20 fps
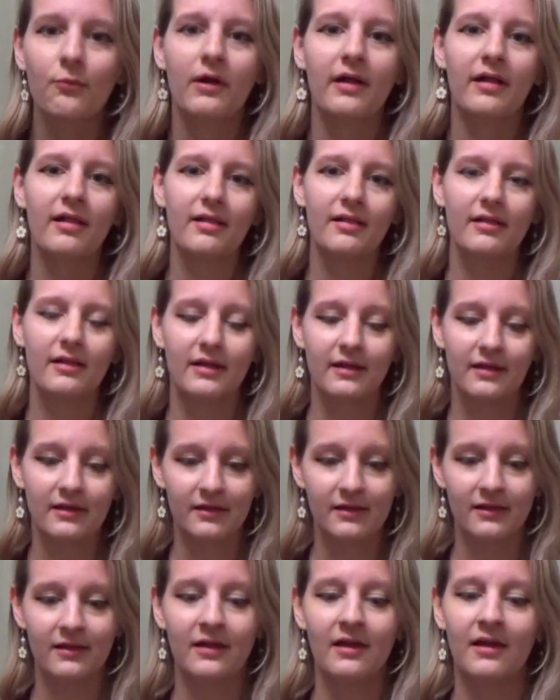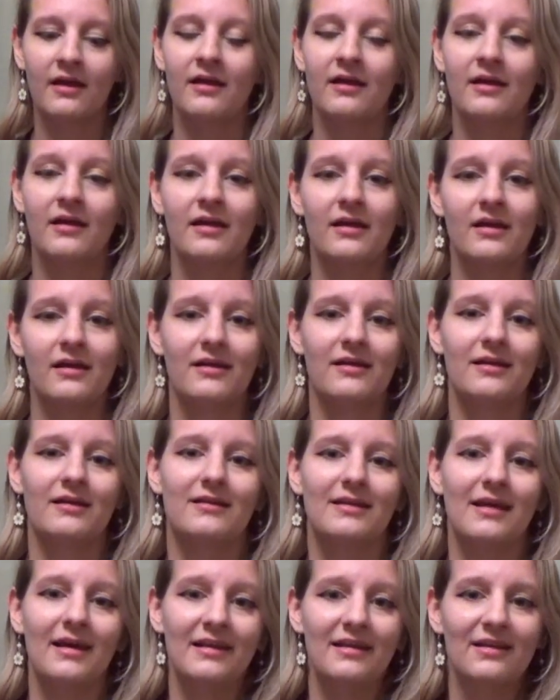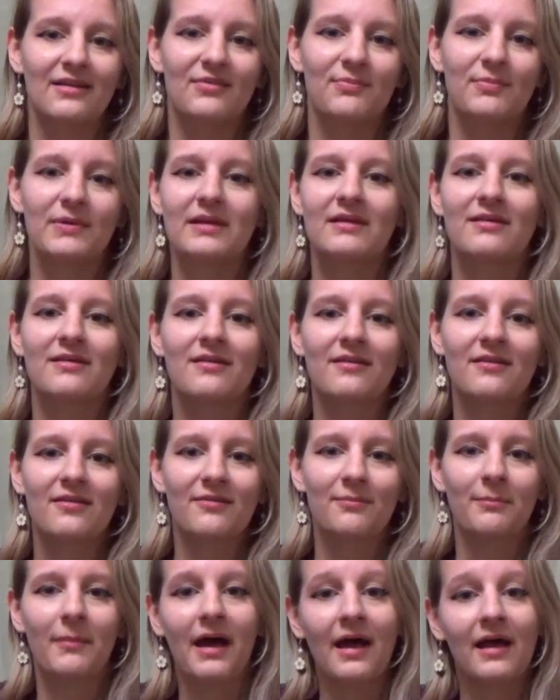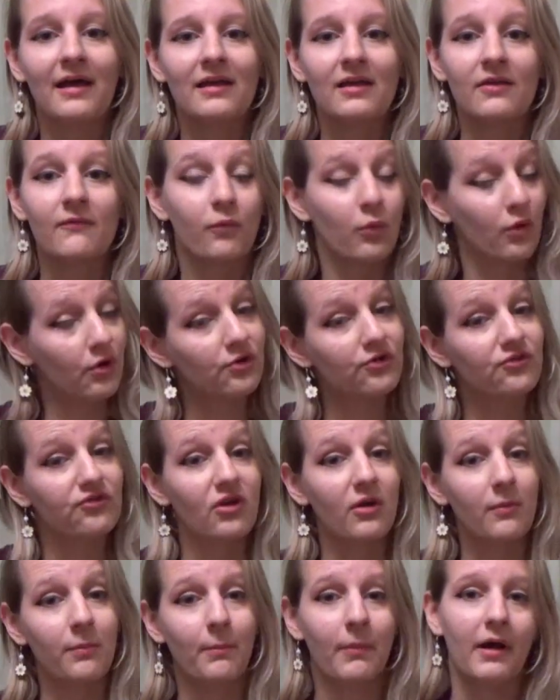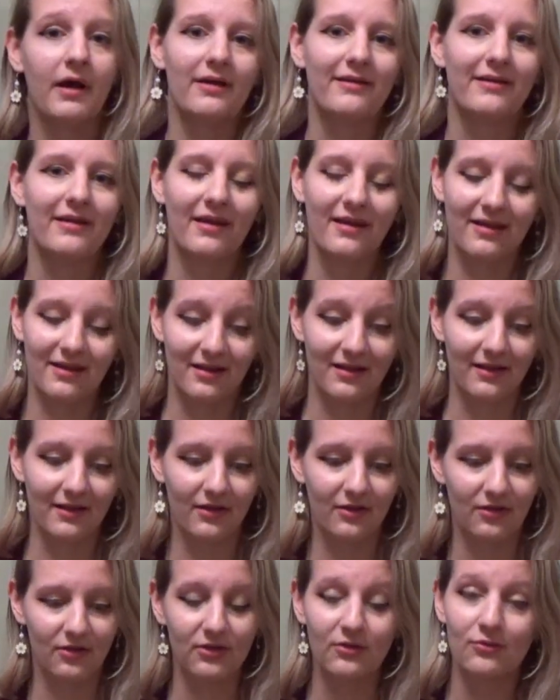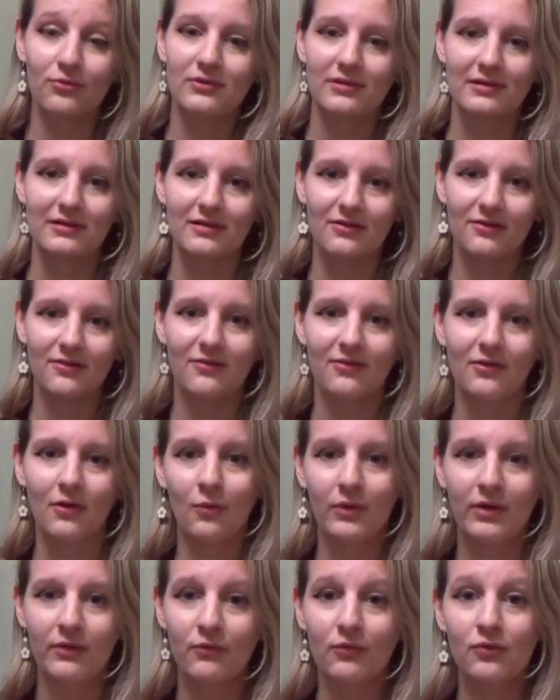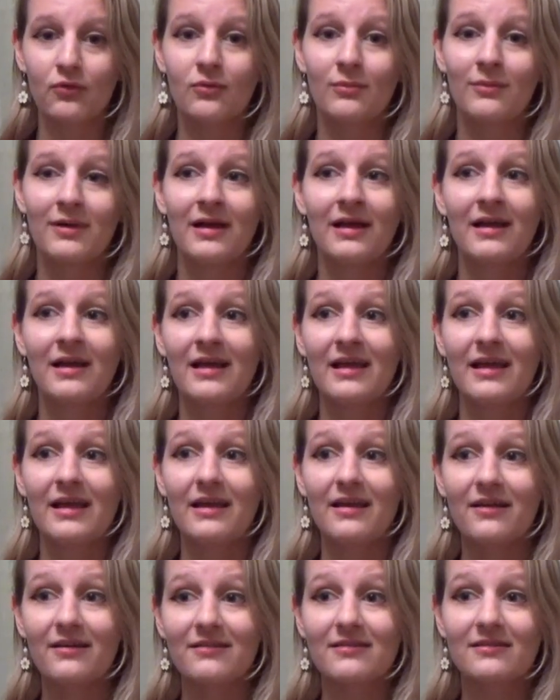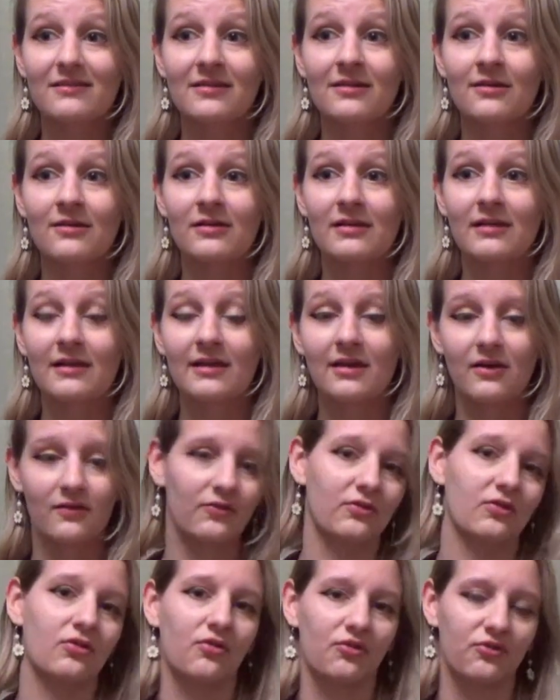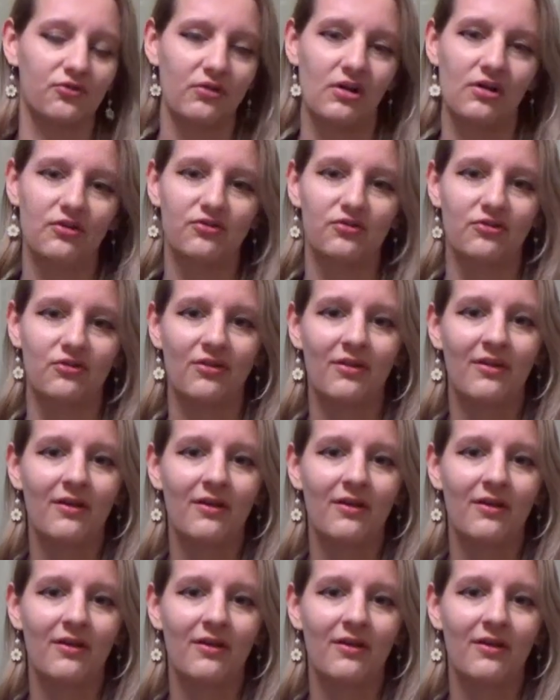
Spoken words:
Well, that is because my workshop, my cute little sewing room, is currently under construction.